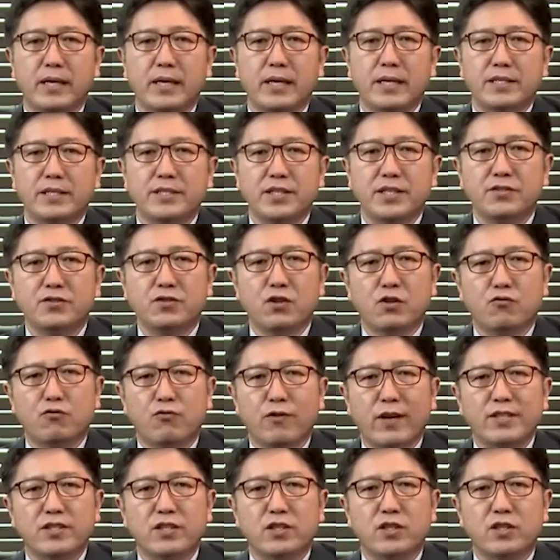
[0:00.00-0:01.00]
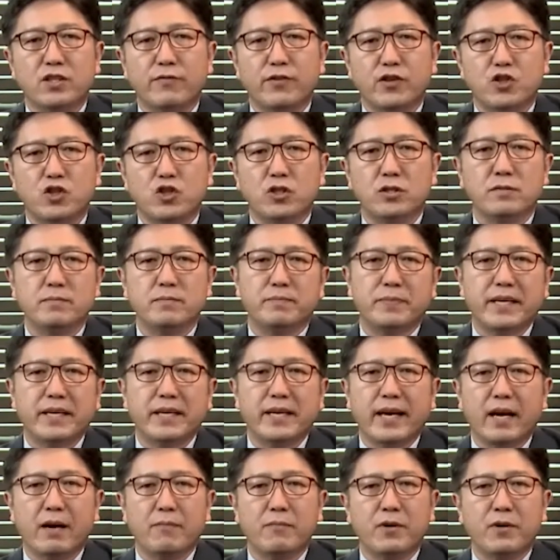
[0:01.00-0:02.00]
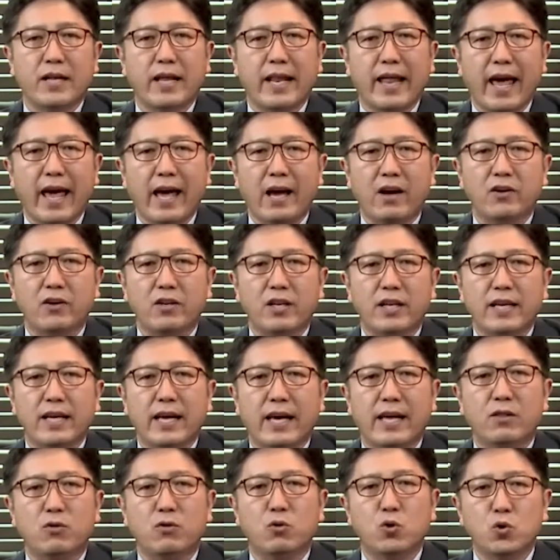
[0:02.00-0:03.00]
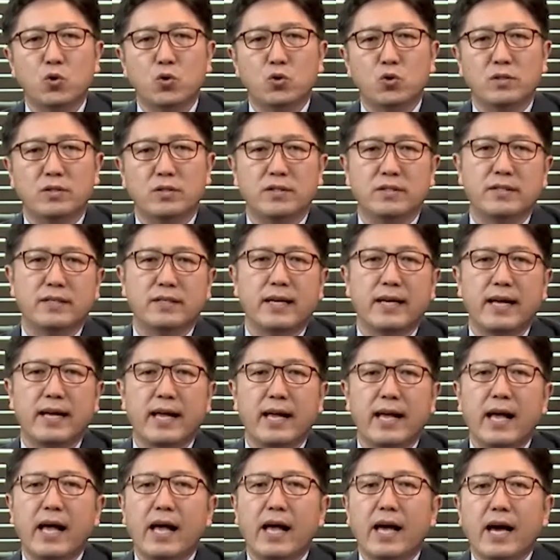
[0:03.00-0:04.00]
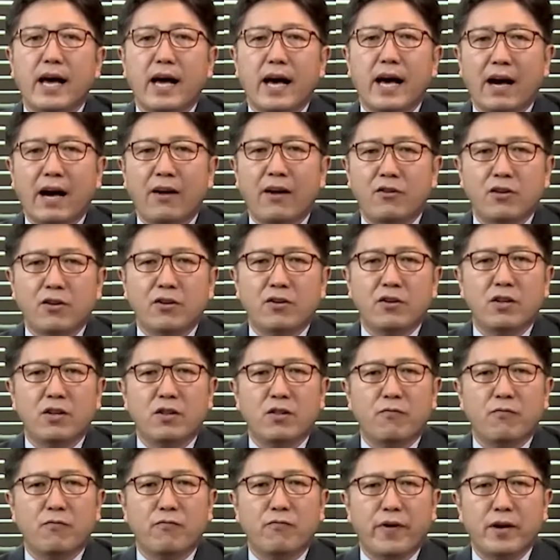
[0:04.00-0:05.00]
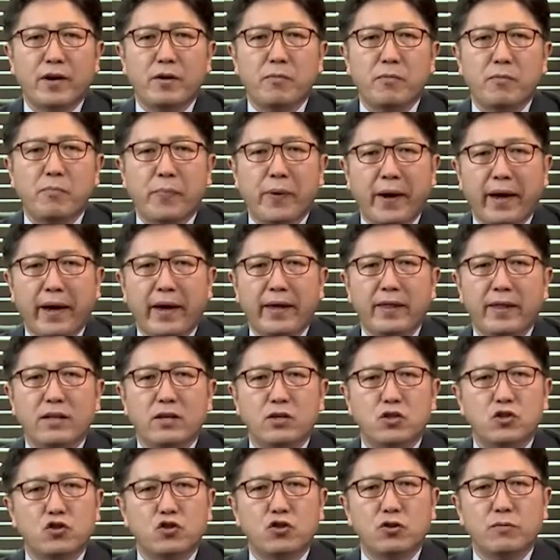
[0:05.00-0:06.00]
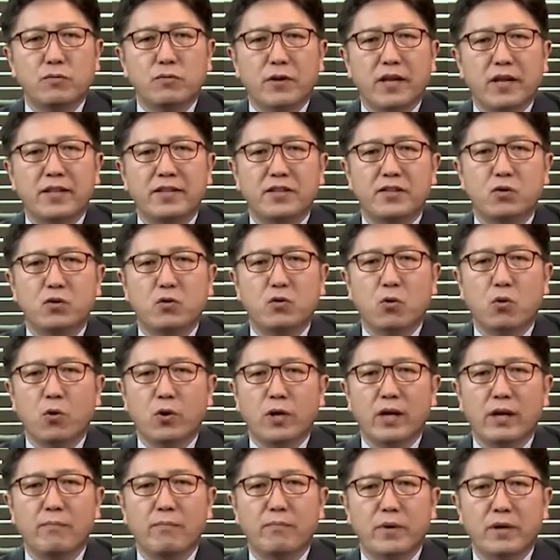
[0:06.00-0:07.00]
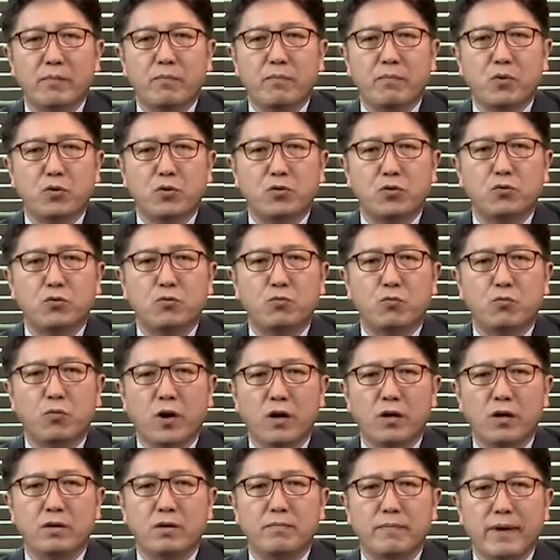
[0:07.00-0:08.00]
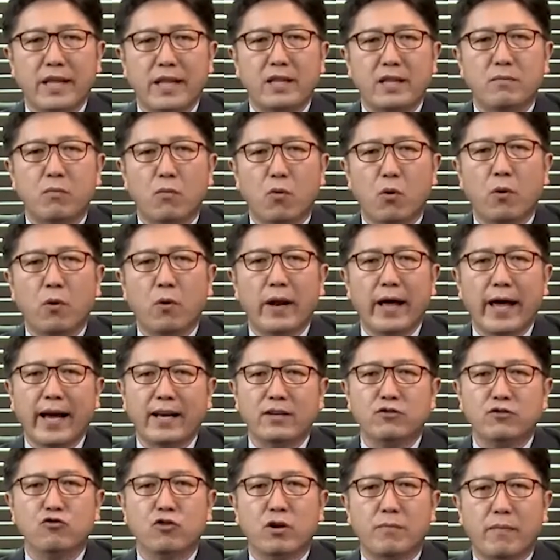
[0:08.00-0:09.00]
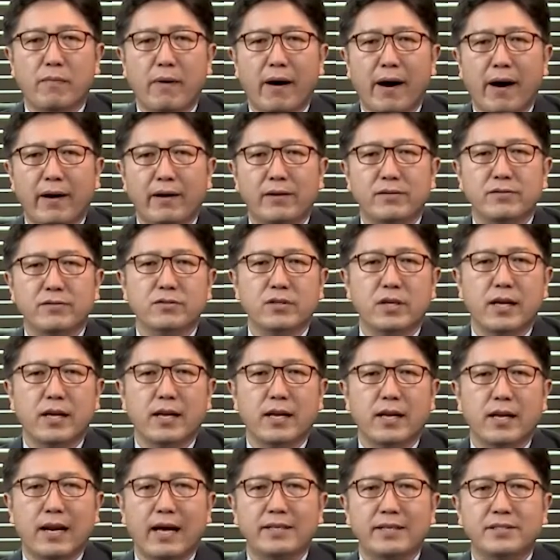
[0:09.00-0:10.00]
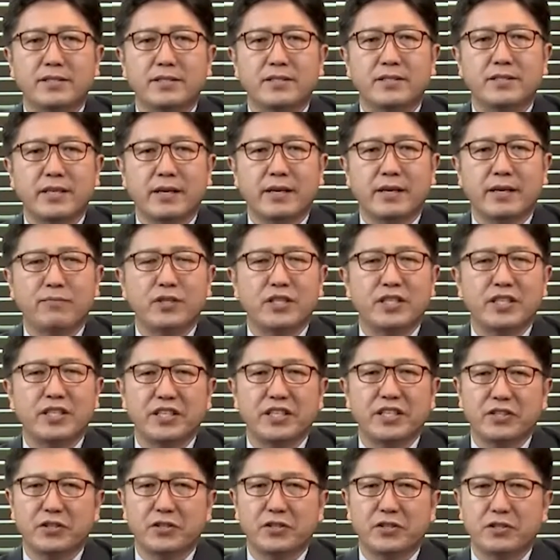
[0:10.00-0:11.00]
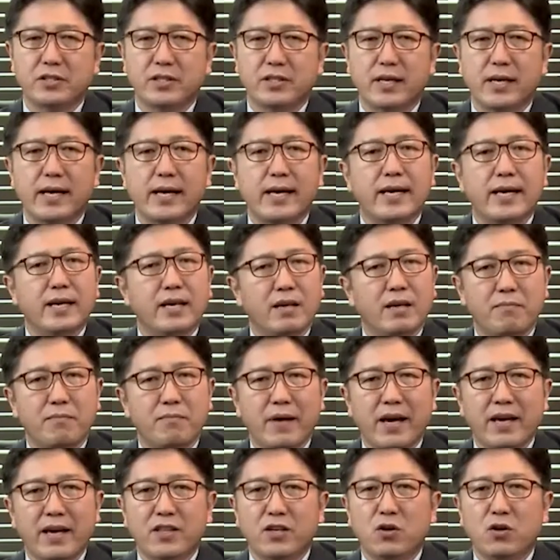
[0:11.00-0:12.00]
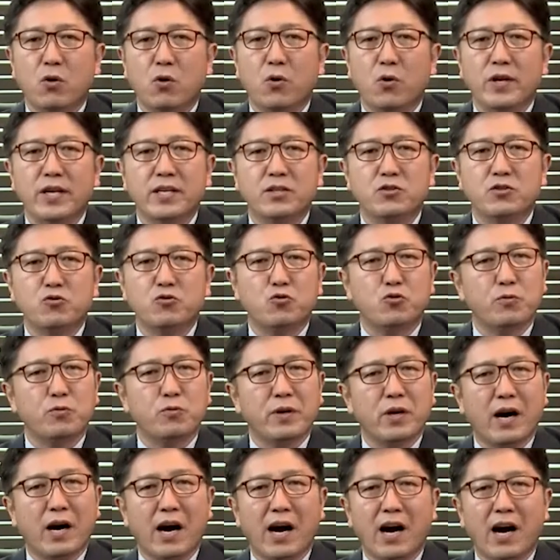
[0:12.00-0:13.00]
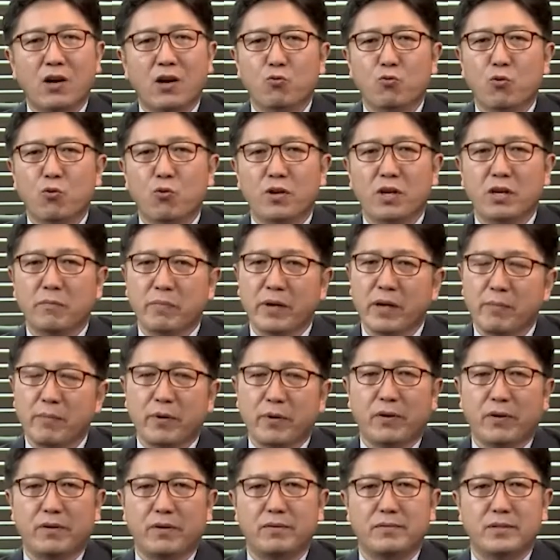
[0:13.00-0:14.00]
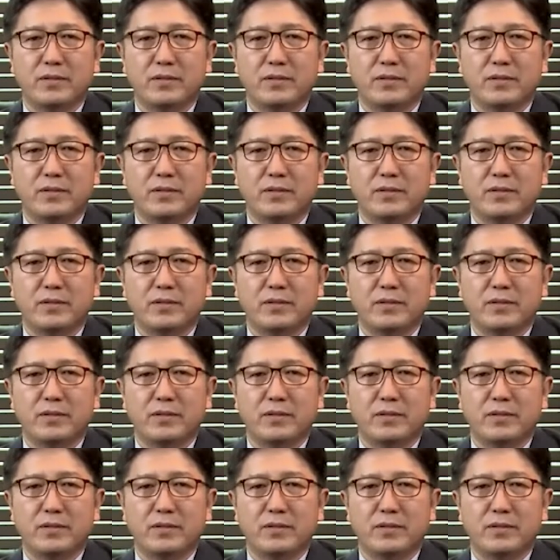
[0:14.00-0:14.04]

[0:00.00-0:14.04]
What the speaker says: since the tragic division became an agony and wound. Ironically, the very pain stimulated the Korean people to walk many more extra miles last 70 years. It made the Koreans to be a hardworking people.